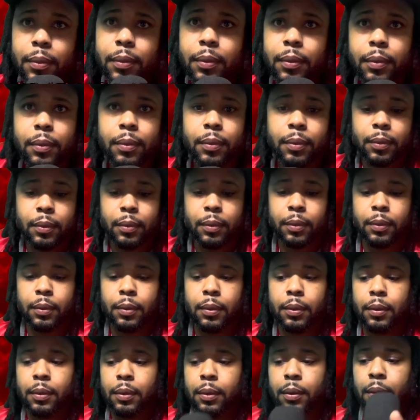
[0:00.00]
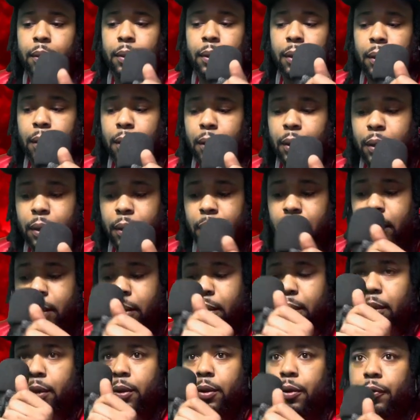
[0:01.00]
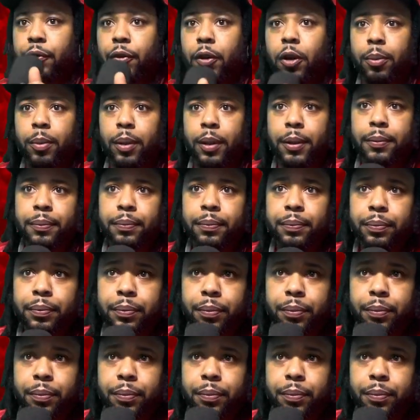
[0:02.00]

You feel me?